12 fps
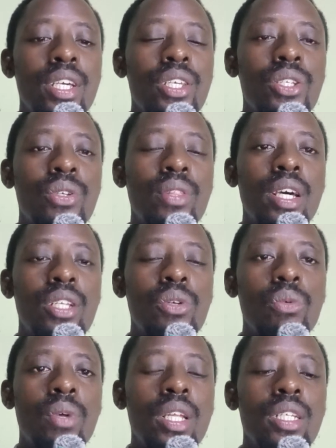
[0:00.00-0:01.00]
so
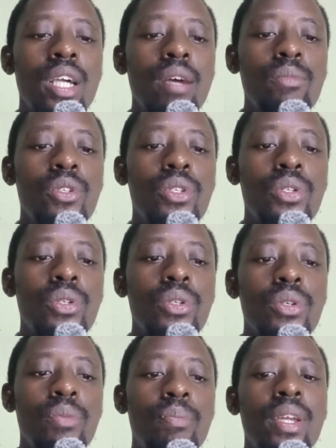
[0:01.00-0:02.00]
that when it comes
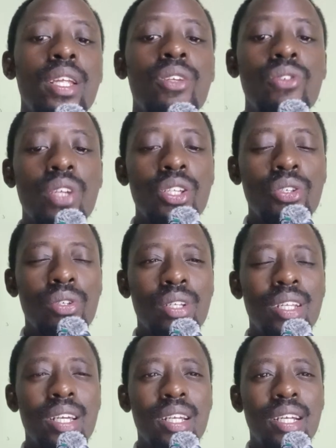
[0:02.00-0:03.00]
to
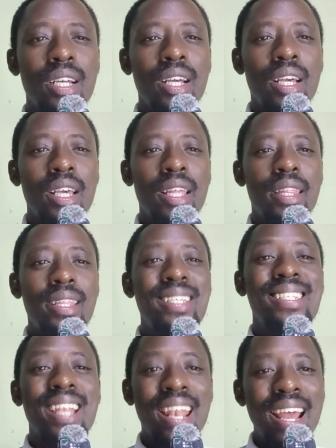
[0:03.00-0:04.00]
penetration, the
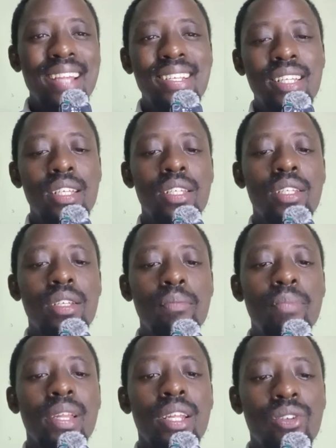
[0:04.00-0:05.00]

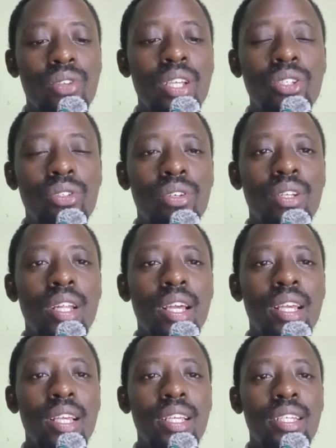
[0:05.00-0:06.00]
slightest
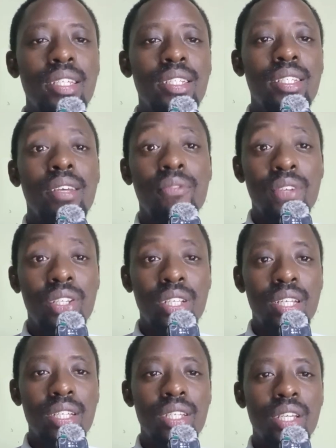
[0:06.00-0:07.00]
penetration is
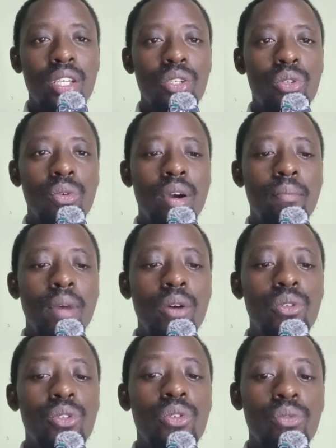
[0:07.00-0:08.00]
sufficient to
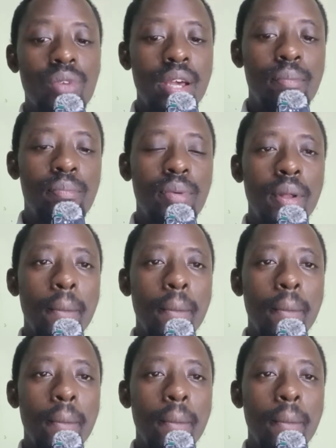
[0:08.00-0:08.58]
amount to rape.